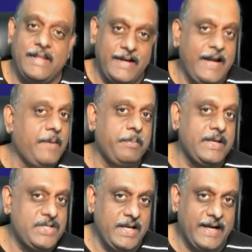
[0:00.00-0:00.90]
the NEET
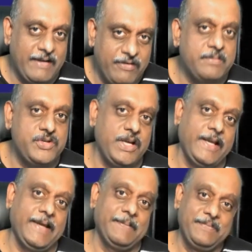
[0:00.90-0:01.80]
PG and
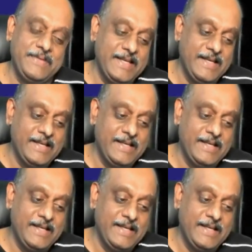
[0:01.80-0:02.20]
FMGE.